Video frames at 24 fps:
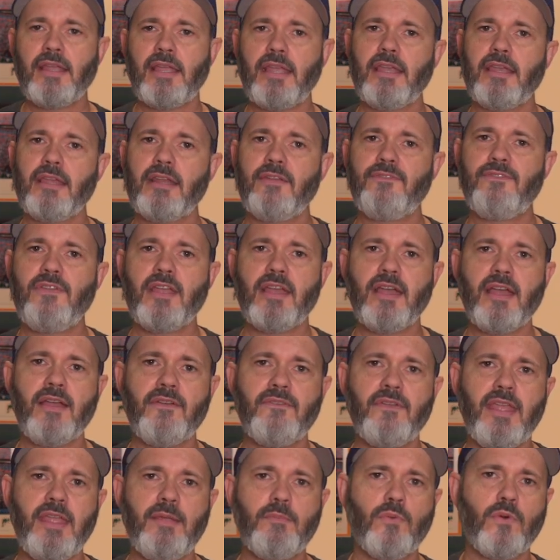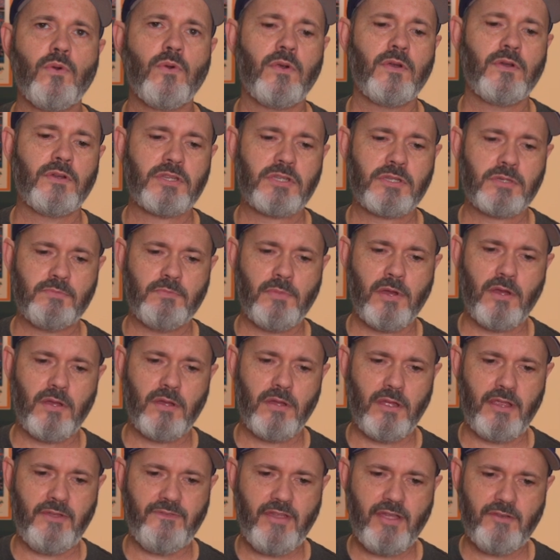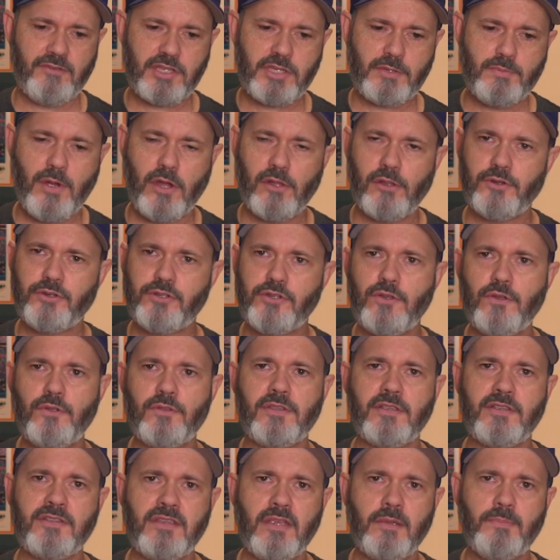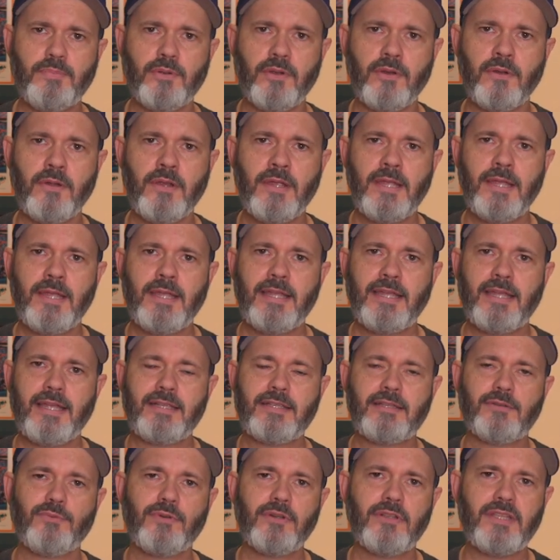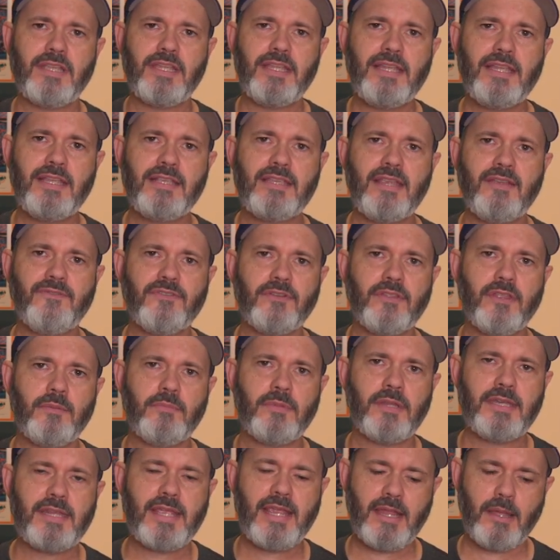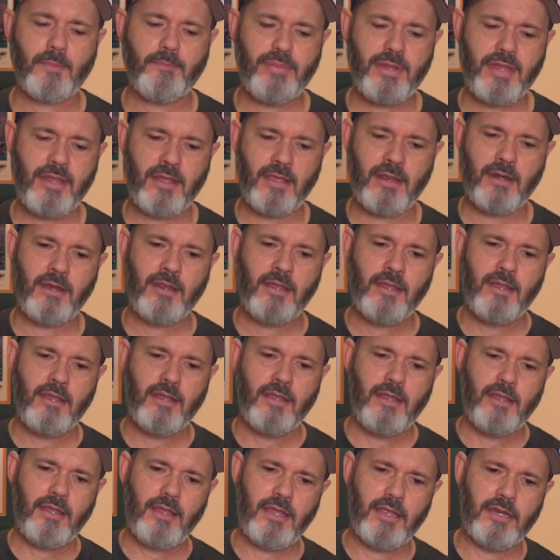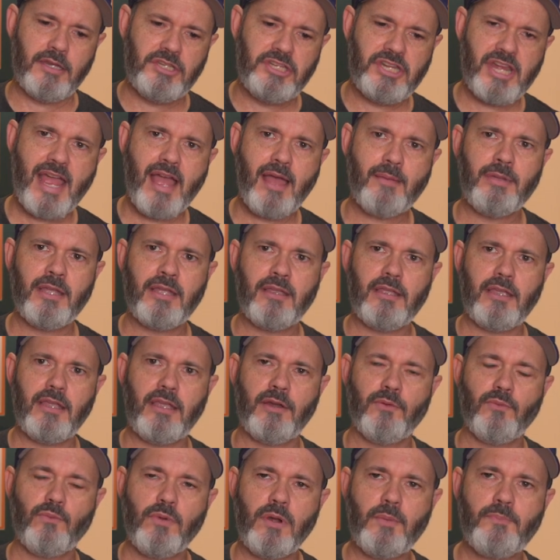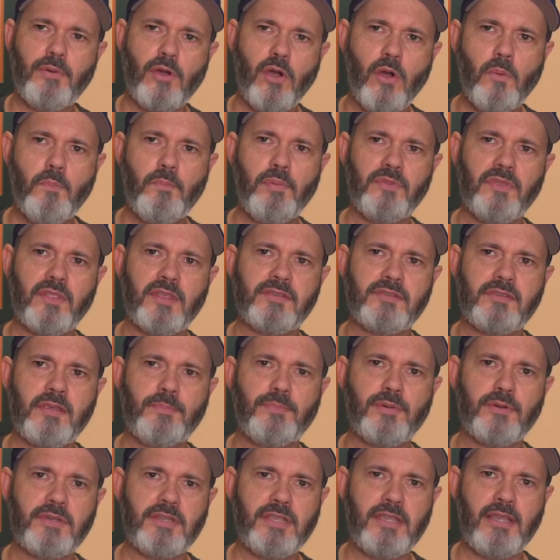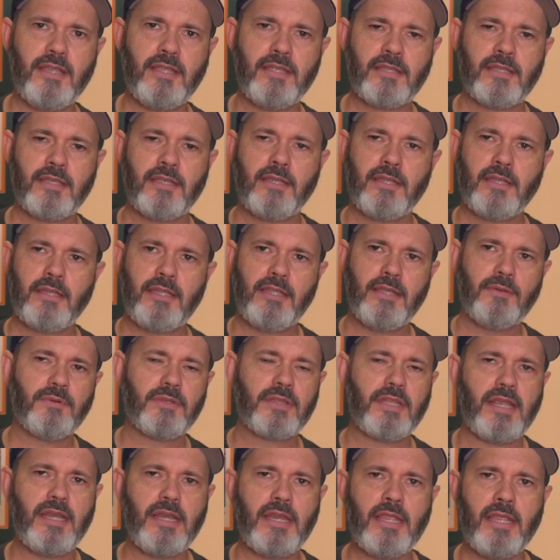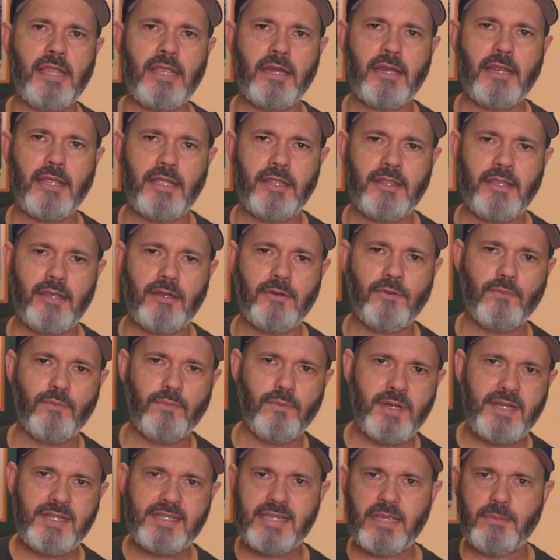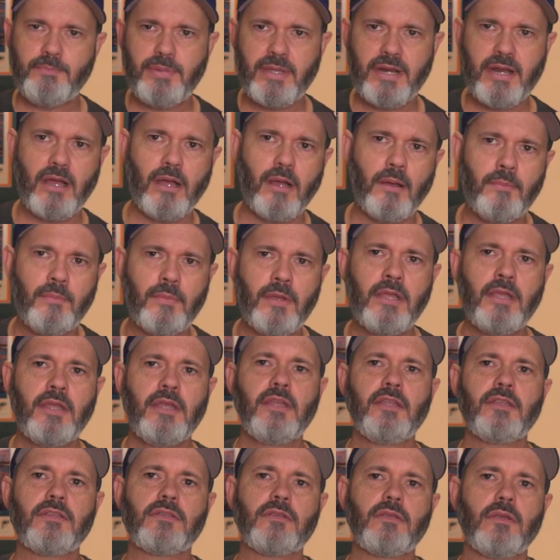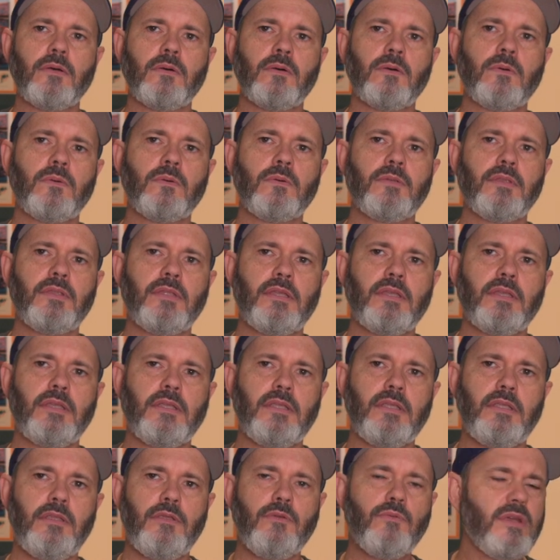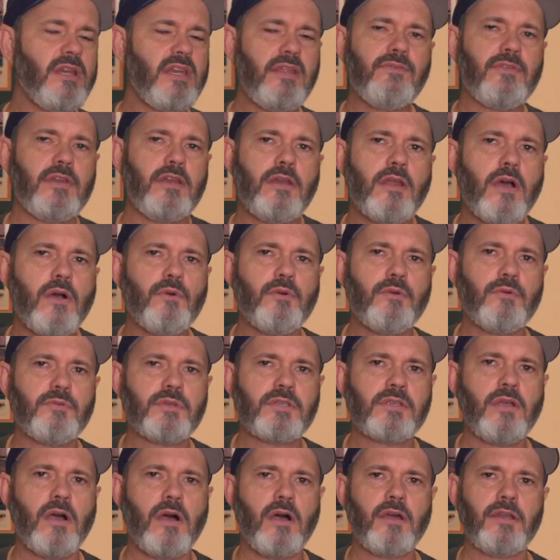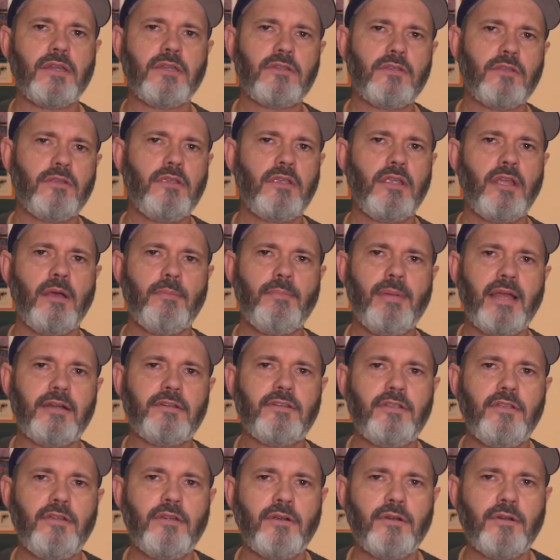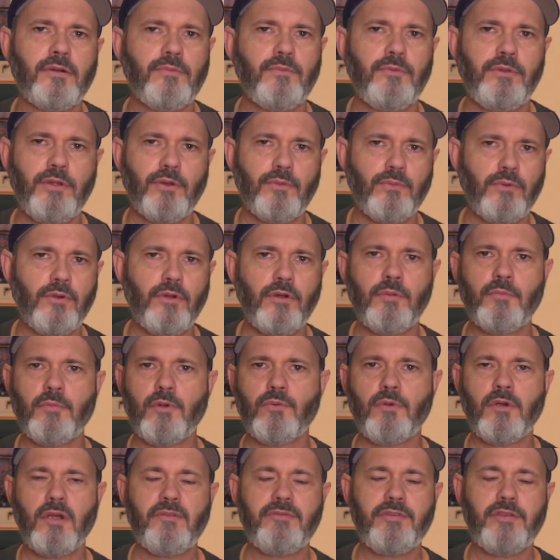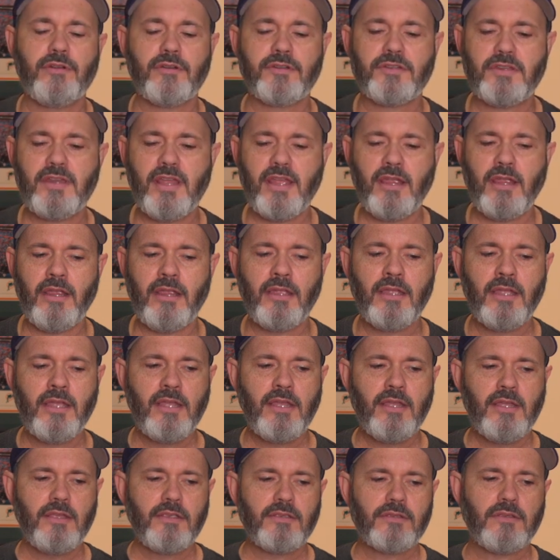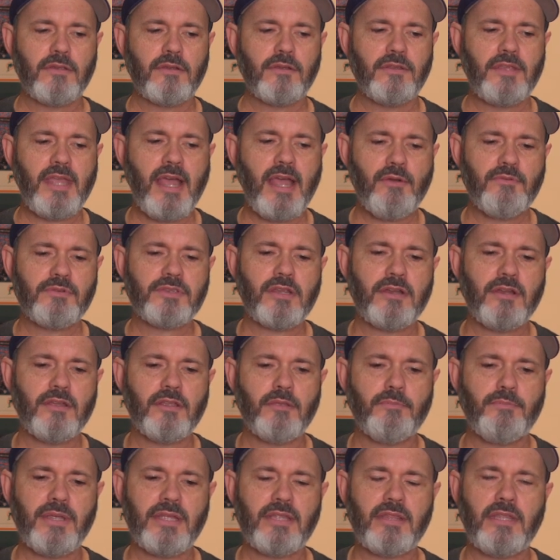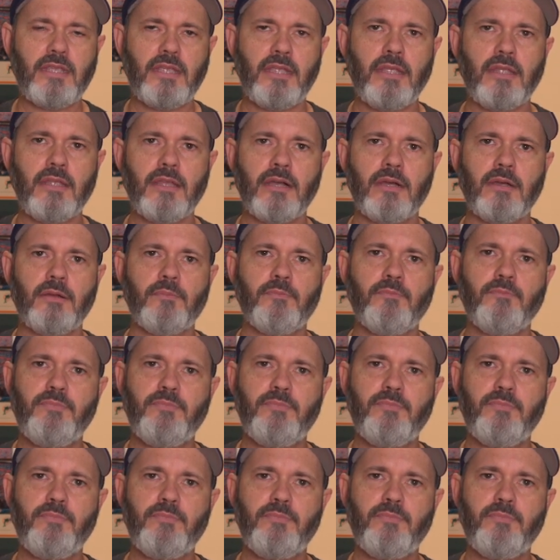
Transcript: And if you have a smaller tooth zipper, it's really easy for them to take a pin and jab it and rip open the zipper teeth, get what they need, and then re-zip it up. So you wouldn't even know it was gone until you got back to your room or wherever you're staying. So that was another big thing.